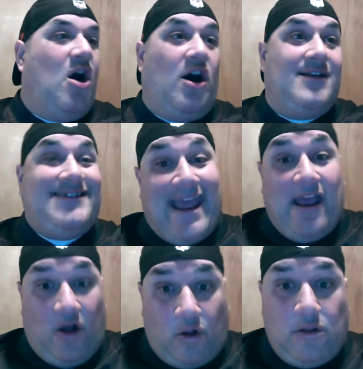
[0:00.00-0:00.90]

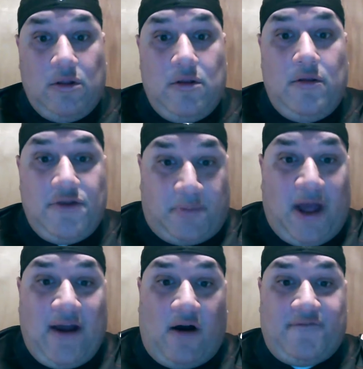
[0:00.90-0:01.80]
until the
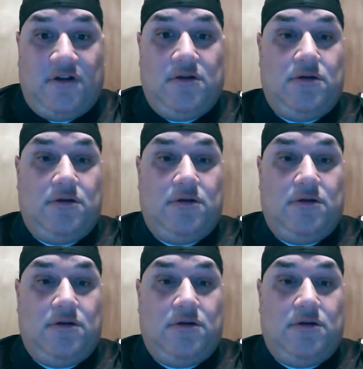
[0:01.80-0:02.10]
playoff.